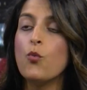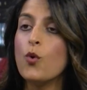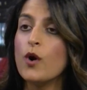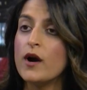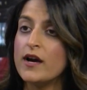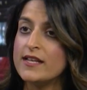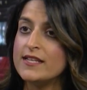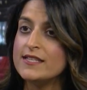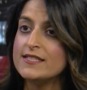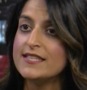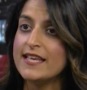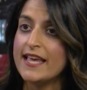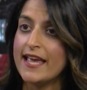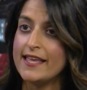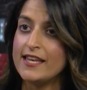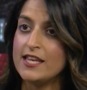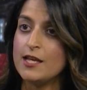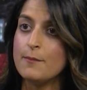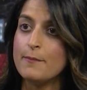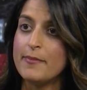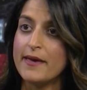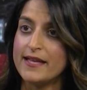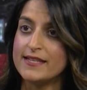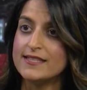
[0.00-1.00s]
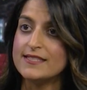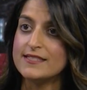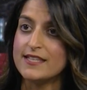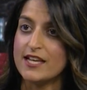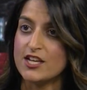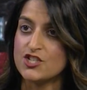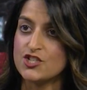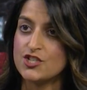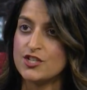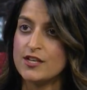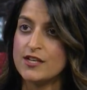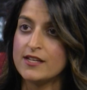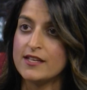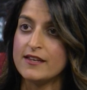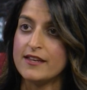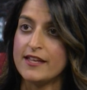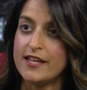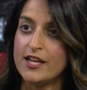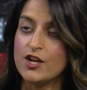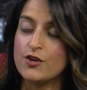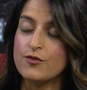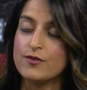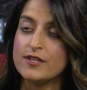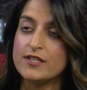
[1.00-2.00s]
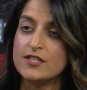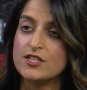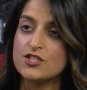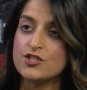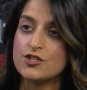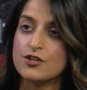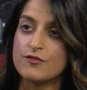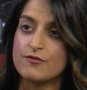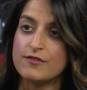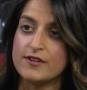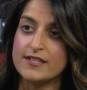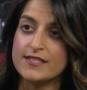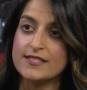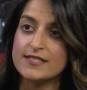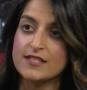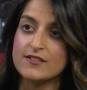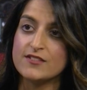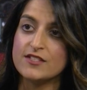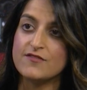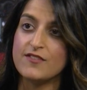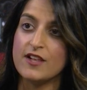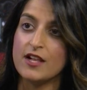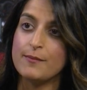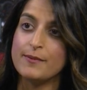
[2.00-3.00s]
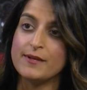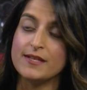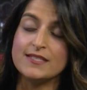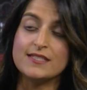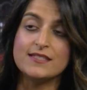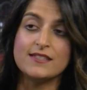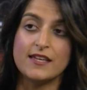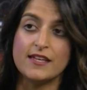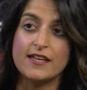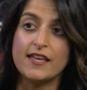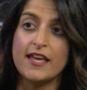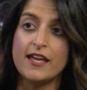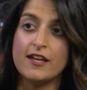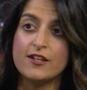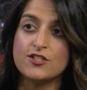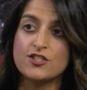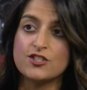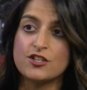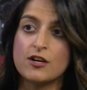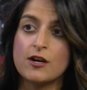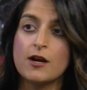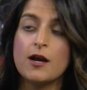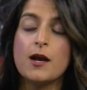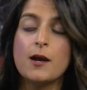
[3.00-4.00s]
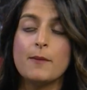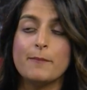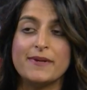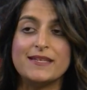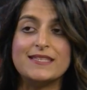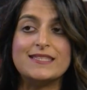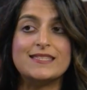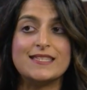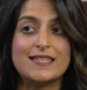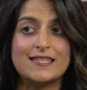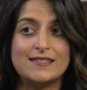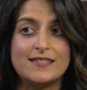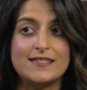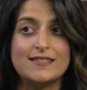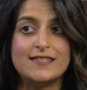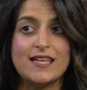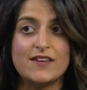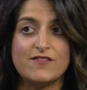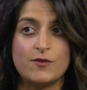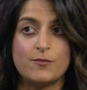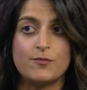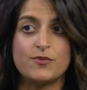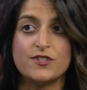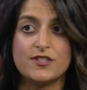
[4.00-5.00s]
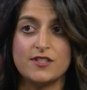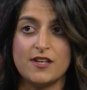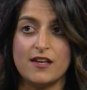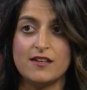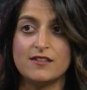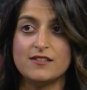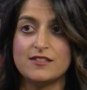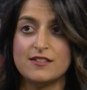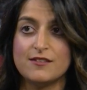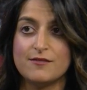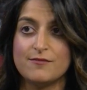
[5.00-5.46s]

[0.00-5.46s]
one tanning bed session can increase your risk of developing a skin cancer by 67%.